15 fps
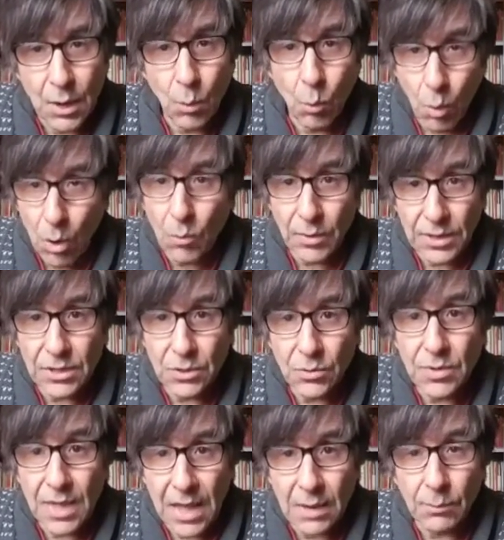What we do
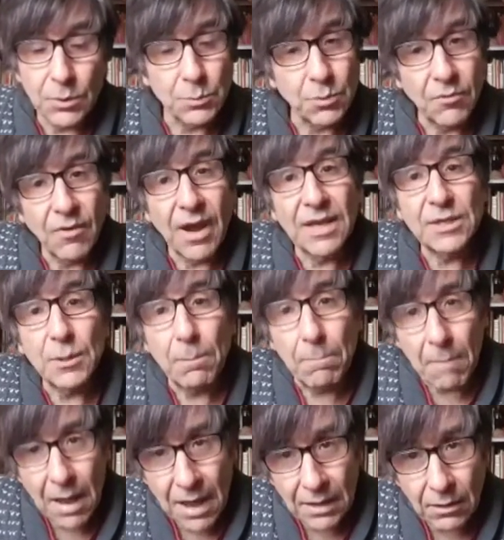with animals provides a
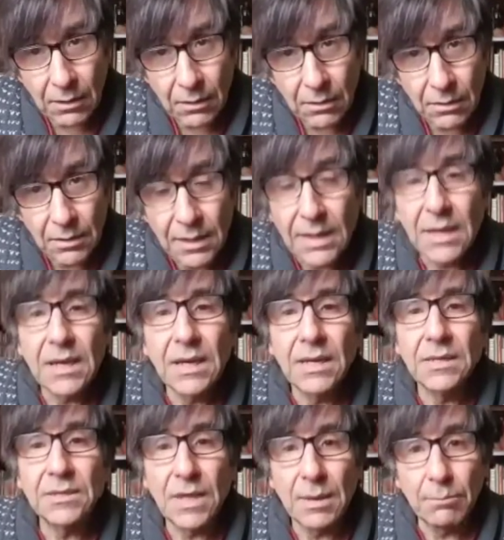model, it
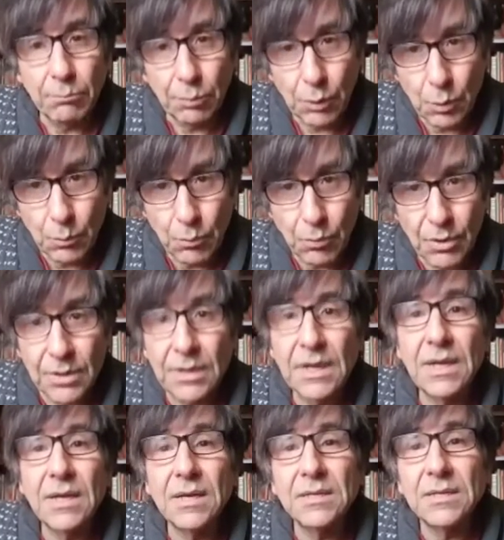is a blueprint,
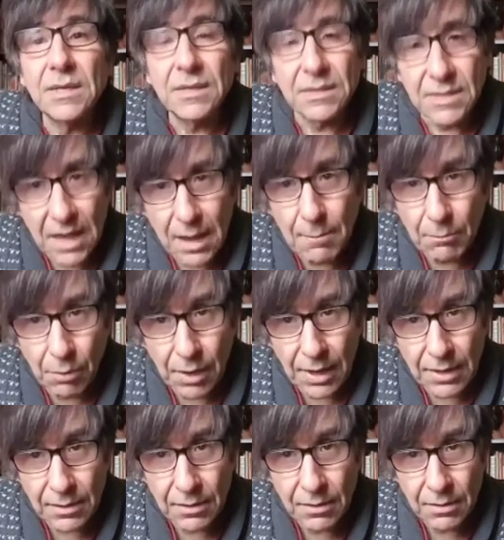it is a
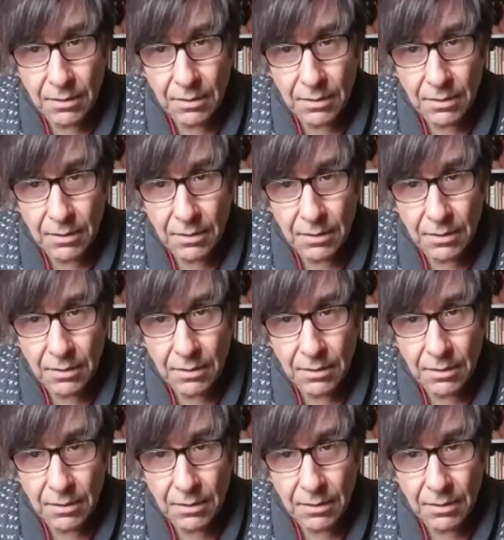template